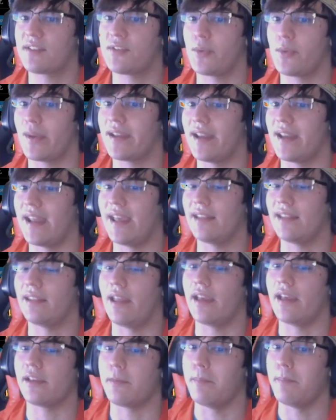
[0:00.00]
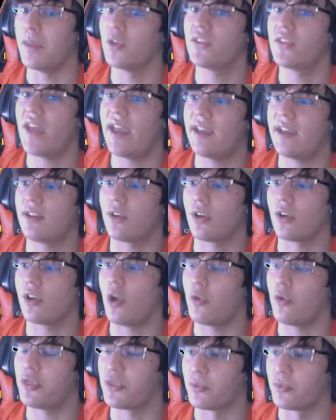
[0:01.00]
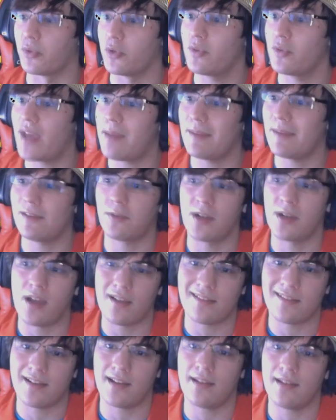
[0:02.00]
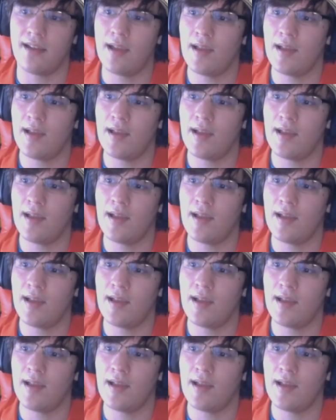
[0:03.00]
so it can hit like Miltank or go through damage reduction.